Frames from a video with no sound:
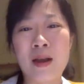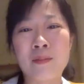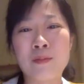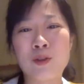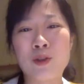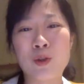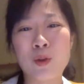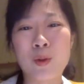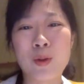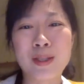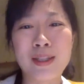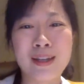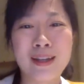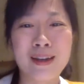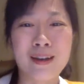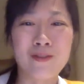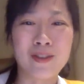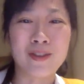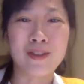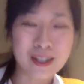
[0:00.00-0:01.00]
sure the
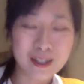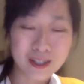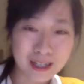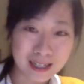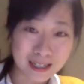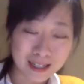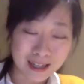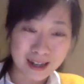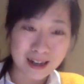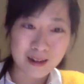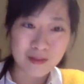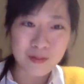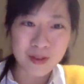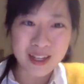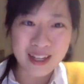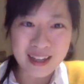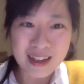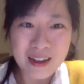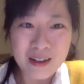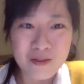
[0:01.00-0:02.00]
conversation is gonna
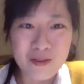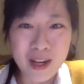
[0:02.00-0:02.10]
be